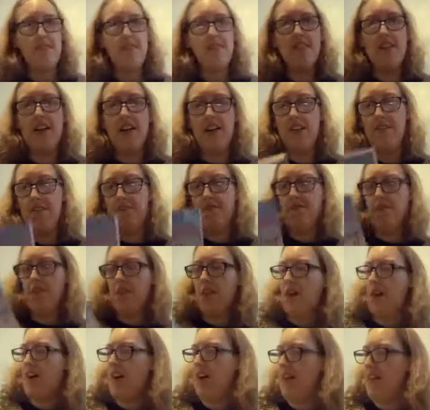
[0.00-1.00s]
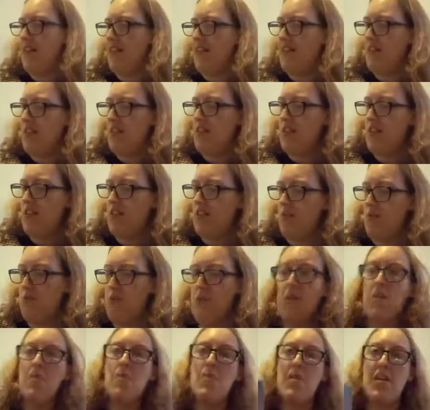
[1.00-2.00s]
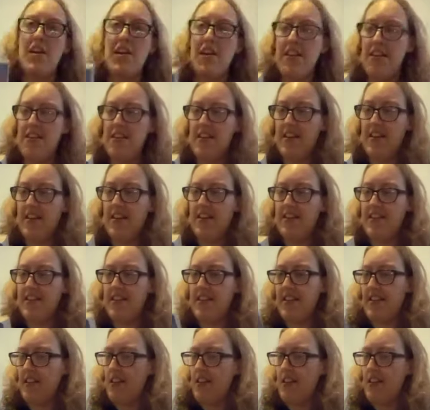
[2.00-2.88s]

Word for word: and I reread it